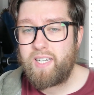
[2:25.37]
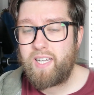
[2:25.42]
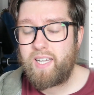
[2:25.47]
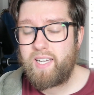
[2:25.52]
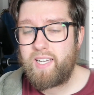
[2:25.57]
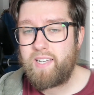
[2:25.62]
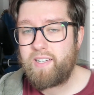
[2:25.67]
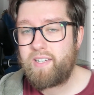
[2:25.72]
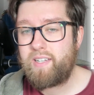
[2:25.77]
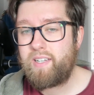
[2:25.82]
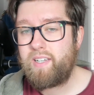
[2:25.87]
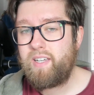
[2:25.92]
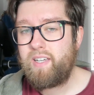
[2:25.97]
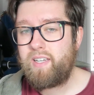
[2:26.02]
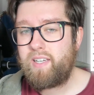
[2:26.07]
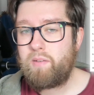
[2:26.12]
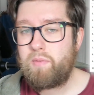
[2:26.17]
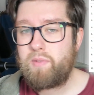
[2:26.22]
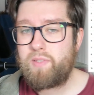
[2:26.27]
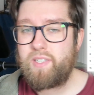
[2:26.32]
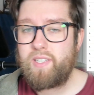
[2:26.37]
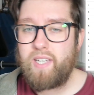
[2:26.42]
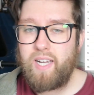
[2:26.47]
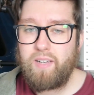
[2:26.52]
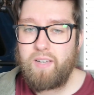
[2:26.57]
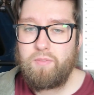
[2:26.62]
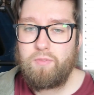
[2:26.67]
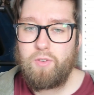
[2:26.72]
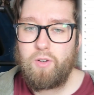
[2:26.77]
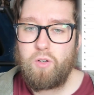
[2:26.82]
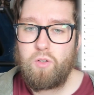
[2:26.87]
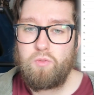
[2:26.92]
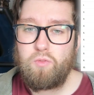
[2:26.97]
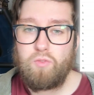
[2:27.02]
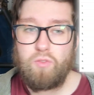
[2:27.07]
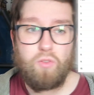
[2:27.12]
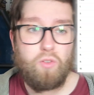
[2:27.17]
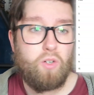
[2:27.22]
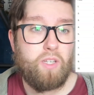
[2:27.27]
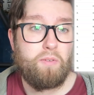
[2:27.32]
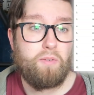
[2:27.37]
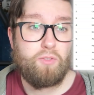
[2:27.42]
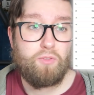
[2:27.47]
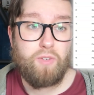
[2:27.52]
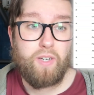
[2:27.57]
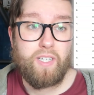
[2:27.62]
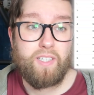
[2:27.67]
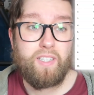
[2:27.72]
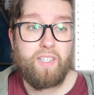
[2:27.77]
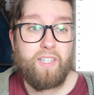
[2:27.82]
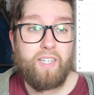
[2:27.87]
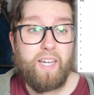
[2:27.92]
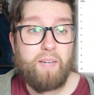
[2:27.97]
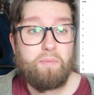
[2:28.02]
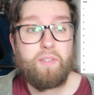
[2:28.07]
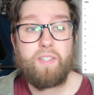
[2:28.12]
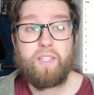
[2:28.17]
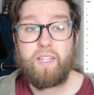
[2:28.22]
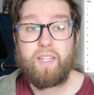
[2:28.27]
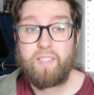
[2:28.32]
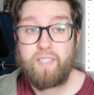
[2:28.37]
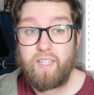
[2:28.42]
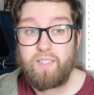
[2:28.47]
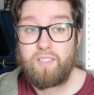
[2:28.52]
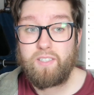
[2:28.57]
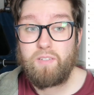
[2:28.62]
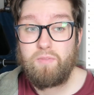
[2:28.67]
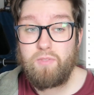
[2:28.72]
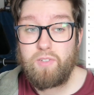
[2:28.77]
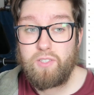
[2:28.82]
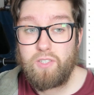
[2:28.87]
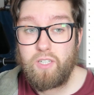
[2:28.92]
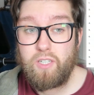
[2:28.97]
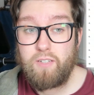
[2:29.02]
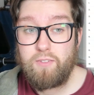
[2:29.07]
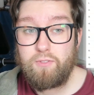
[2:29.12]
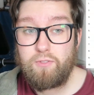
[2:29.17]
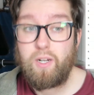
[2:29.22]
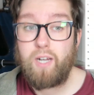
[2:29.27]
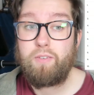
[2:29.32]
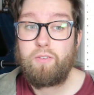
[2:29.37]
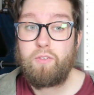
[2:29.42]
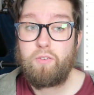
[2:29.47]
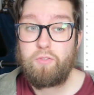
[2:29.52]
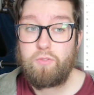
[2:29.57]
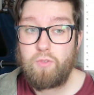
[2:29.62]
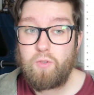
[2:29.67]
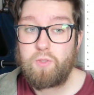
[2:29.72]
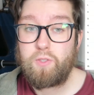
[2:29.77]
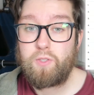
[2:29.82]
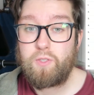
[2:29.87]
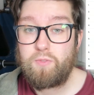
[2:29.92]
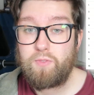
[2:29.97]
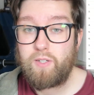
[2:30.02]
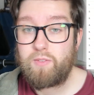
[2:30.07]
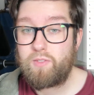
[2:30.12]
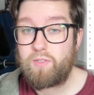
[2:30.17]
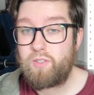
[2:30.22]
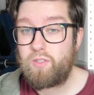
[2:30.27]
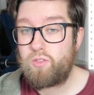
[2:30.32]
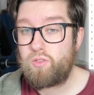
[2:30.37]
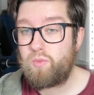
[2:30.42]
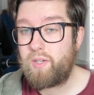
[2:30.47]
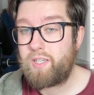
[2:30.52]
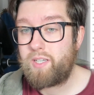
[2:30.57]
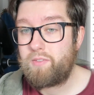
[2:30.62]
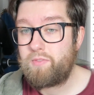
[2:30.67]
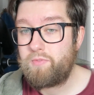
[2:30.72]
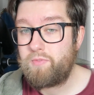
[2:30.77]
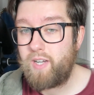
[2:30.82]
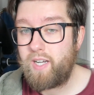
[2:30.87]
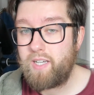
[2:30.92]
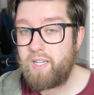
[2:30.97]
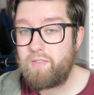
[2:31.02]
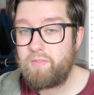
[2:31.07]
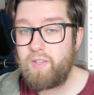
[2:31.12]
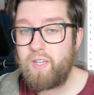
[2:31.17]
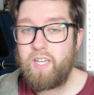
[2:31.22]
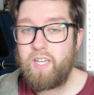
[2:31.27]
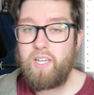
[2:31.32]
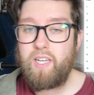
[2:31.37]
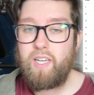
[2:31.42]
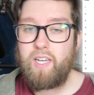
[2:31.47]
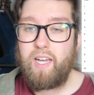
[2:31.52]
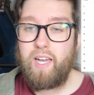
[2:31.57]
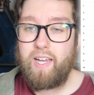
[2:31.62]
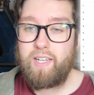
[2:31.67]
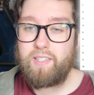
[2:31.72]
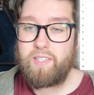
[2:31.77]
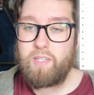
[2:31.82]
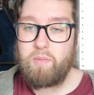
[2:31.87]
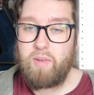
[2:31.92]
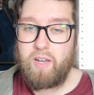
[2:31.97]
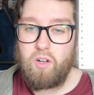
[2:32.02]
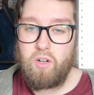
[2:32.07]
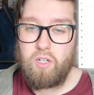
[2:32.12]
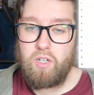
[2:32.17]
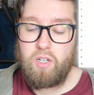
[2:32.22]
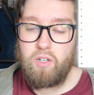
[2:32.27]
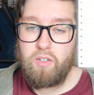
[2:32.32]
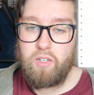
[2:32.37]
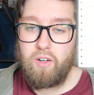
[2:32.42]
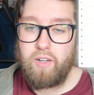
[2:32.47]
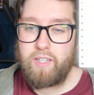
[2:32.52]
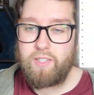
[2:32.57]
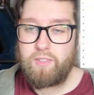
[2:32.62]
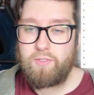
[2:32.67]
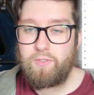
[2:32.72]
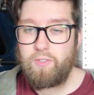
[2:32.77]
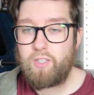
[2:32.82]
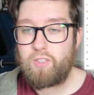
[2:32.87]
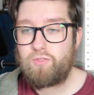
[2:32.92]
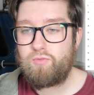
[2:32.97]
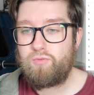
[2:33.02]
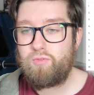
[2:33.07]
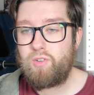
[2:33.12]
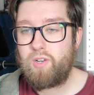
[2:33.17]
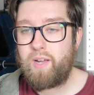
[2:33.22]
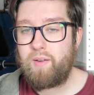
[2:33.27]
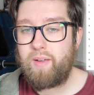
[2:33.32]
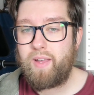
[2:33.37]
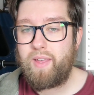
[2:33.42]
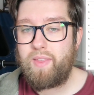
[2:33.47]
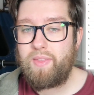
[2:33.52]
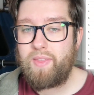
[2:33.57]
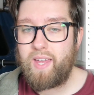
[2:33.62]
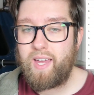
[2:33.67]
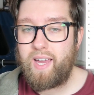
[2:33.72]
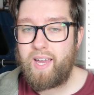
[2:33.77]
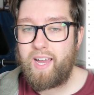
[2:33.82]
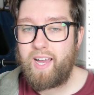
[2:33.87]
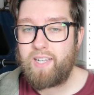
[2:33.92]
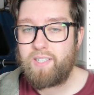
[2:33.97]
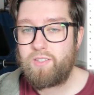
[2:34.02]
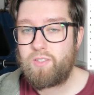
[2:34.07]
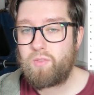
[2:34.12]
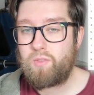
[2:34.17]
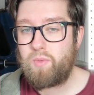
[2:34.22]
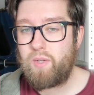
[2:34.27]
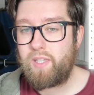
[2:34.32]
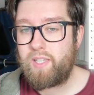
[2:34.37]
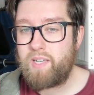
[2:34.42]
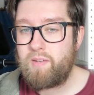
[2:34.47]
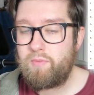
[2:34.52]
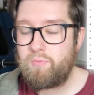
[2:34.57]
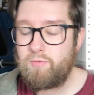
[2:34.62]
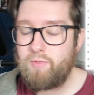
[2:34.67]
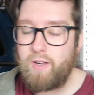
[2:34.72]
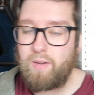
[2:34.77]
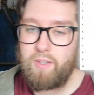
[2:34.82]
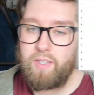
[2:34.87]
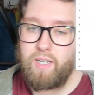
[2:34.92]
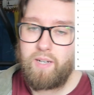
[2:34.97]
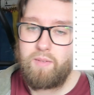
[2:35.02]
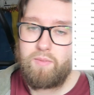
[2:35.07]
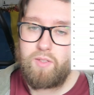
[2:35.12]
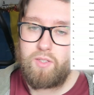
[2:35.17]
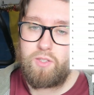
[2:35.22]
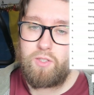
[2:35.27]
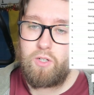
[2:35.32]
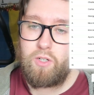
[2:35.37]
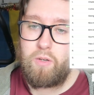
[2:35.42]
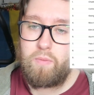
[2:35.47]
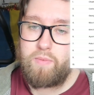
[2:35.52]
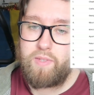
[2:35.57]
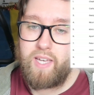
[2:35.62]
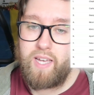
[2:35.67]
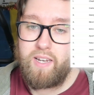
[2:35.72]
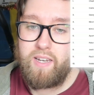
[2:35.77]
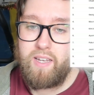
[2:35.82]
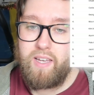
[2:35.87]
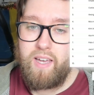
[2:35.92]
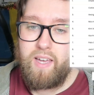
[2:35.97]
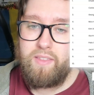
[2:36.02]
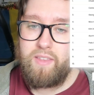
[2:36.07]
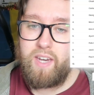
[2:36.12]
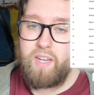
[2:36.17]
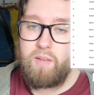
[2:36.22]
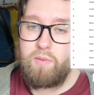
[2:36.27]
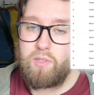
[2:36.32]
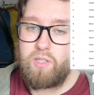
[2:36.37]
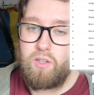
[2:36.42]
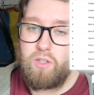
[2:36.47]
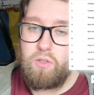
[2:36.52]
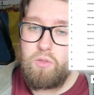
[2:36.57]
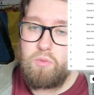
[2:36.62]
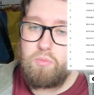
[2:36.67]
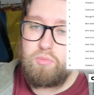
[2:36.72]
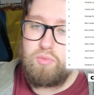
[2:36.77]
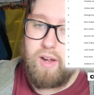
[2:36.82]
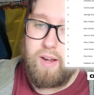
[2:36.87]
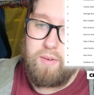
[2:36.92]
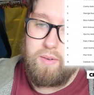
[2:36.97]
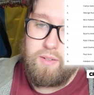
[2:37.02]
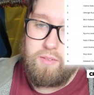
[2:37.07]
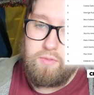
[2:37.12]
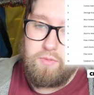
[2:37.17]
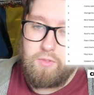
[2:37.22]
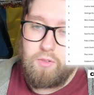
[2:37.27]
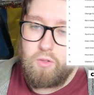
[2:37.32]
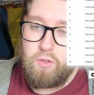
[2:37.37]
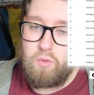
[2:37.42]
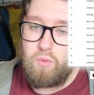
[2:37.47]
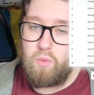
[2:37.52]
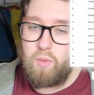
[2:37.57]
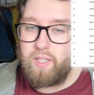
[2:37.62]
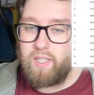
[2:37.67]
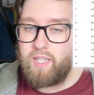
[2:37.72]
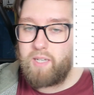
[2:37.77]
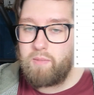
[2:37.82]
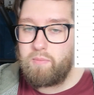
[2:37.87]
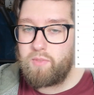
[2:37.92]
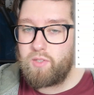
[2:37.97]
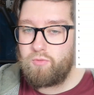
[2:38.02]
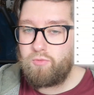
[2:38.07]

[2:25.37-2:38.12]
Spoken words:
He was 9th overall. He was recently named as their test and reserve driver for 2025. Esteban Ocon got his first run out in the Haas as well. He rounded out the top 10. Then it was Luke Browning for Williams.